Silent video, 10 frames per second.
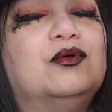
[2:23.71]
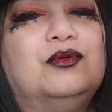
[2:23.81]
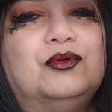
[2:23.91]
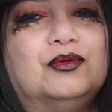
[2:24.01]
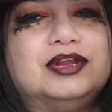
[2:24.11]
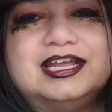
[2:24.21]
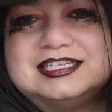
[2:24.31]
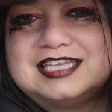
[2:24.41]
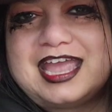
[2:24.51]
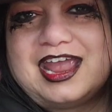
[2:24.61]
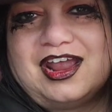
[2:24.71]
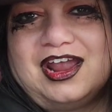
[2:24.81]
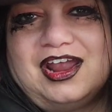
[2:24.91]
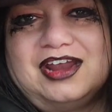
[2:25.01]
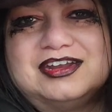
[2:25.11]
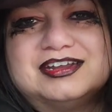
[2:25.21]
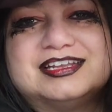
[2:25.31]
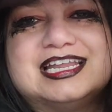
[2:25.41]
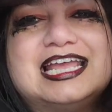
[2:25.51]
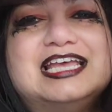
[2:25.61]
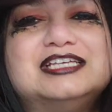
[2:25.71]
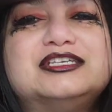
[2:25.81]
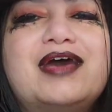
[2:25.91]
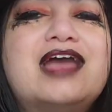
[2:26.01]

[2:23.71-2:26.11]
Ooh, they're getting scared. So